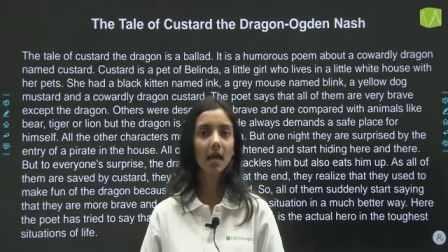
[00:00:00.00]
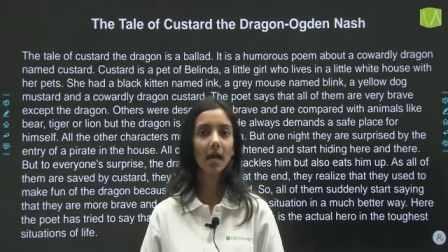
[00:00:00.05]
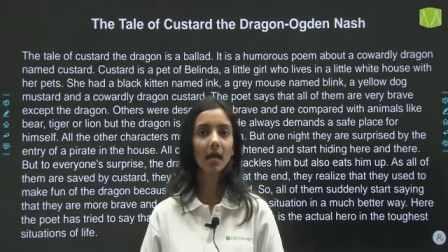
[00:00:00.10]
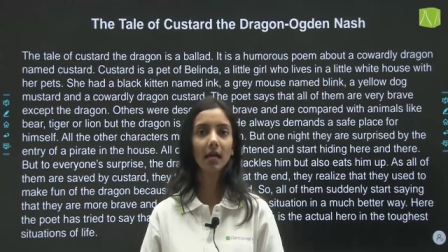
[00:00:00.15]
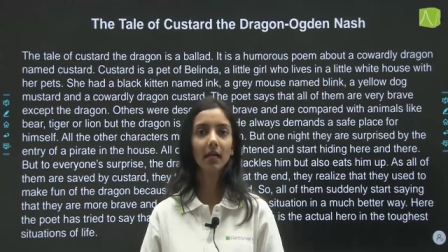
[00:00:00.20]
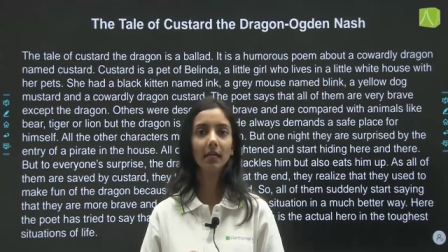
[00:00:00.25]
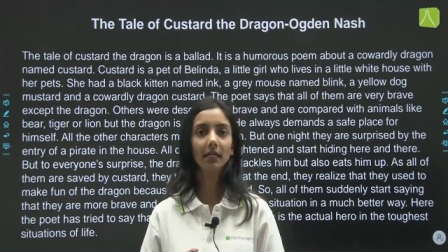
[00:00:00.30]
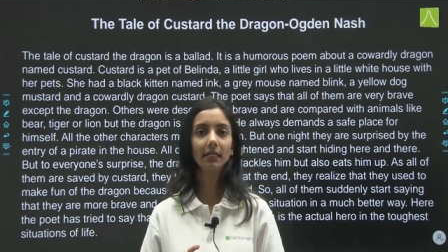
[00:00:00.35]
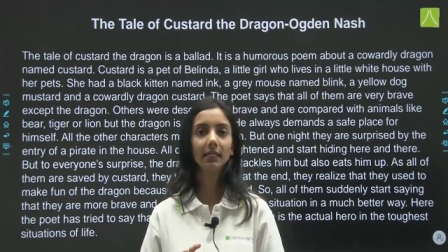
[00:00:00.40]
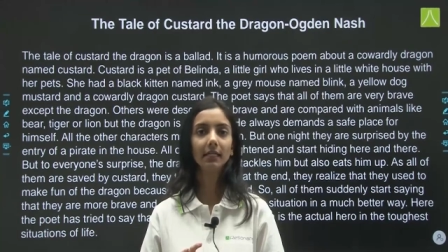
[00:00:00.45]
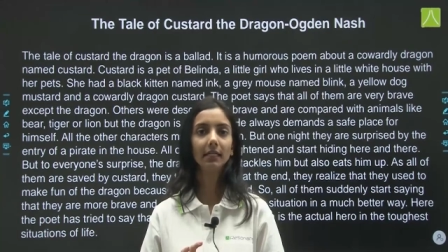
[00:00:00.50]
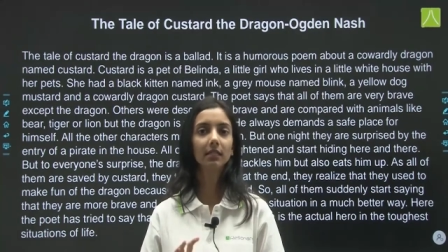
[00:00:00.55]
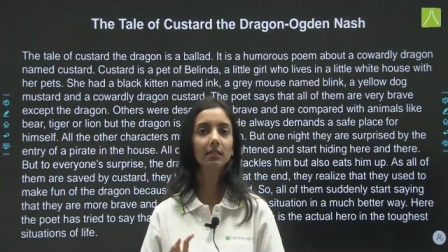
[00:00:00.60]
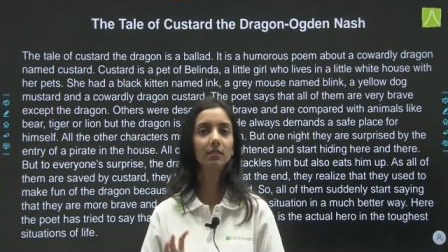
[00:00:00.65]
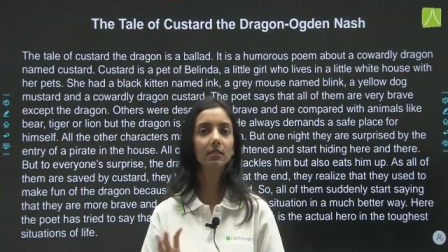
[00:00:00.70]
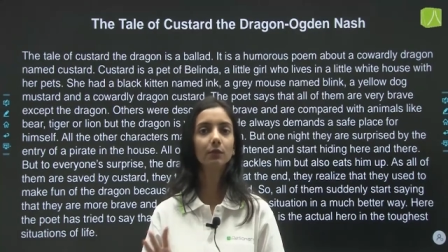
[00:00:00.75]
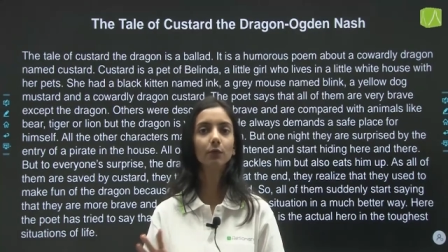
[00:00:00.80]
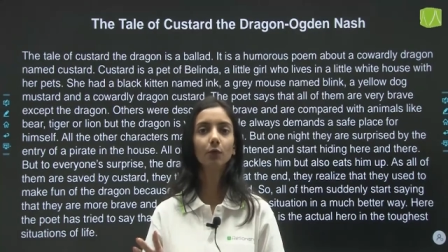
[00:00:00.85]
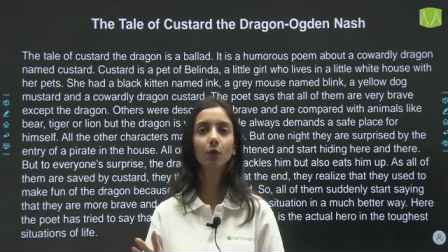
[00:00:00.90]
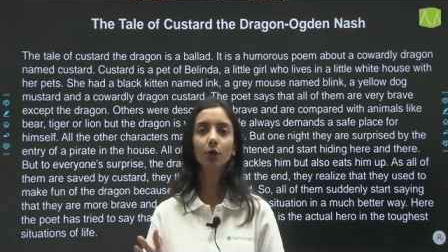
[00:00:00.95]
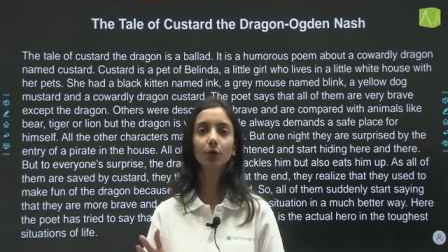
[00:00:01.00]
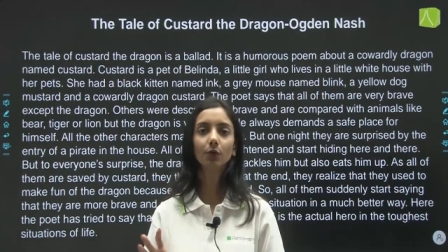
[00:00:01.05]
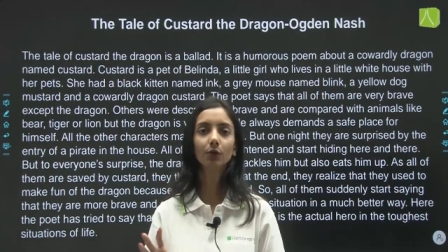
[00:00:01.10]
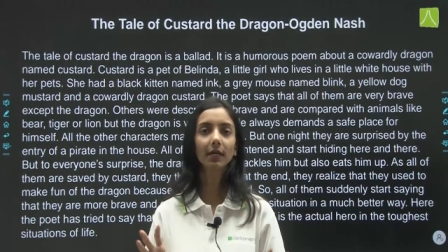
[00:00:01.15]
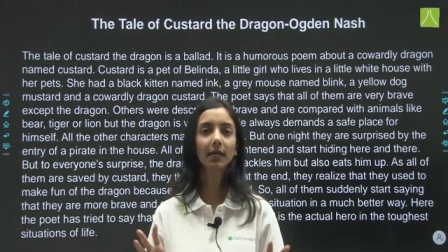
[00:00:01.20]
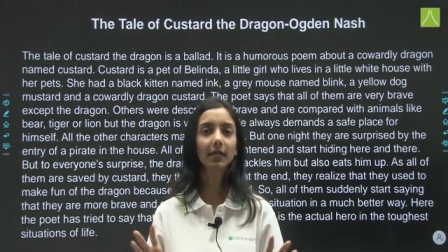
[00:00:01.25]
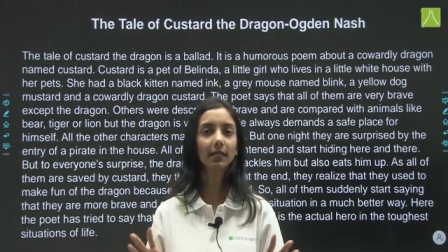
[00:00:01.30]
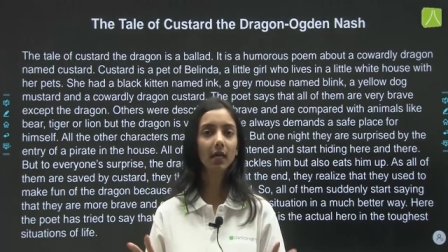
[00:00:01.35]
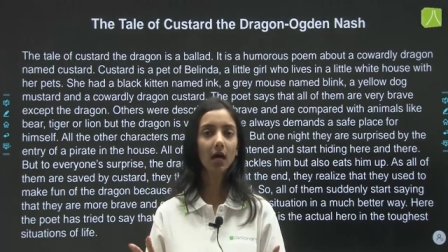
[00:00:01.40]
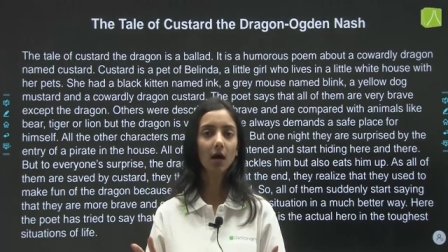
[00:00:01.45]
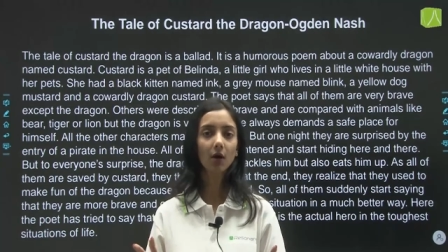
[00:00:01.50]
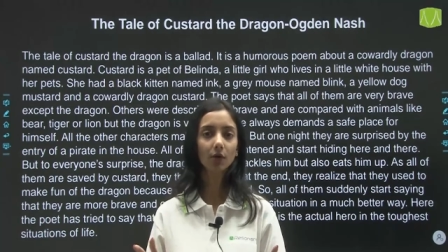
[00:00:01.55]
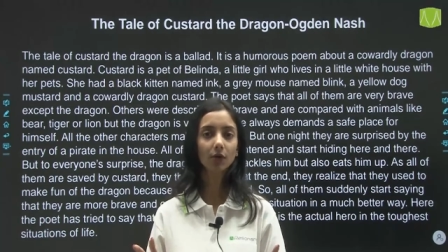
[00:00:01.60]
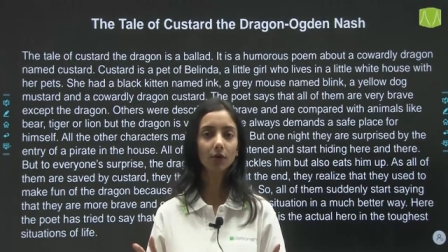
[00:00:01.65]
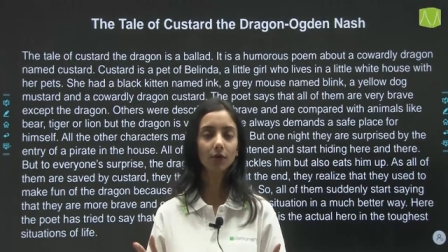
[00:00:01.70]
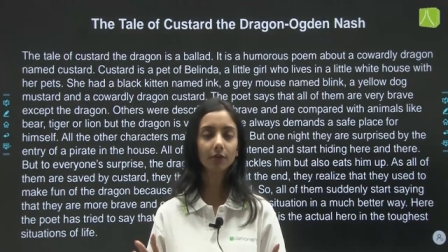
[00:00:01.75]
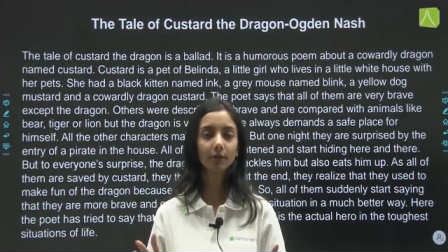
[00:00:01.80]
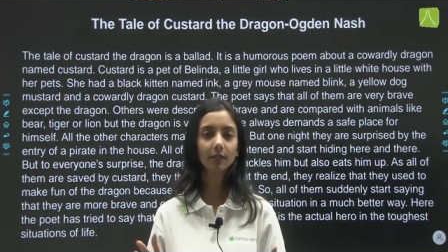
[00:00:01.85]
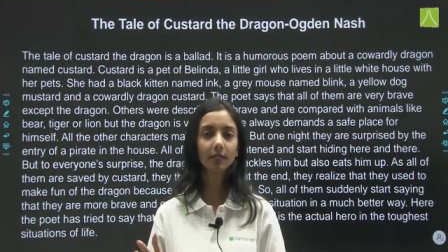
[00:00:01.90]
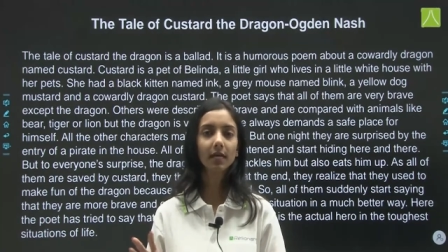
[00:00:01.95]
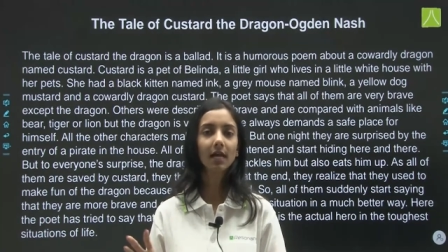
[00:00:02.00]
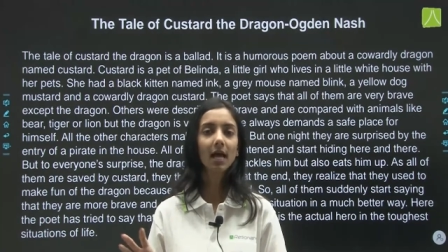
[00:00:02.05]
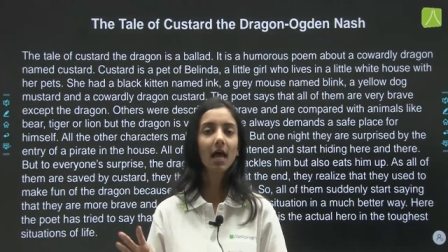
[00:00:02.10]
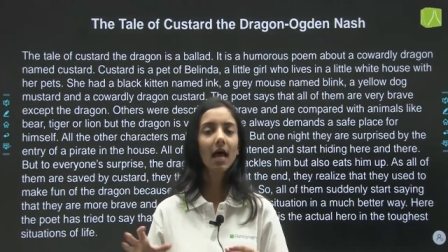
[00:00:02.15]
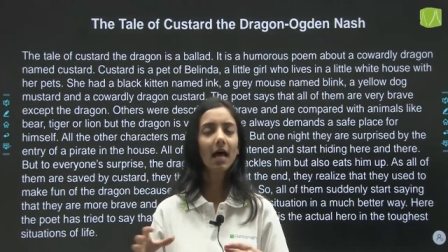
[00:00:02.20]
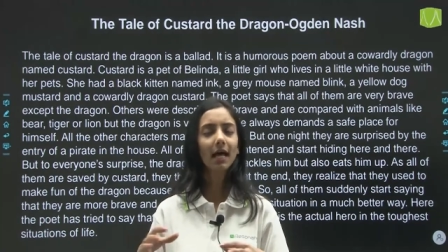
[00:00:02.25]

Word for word: and he doesn't want to get out of it.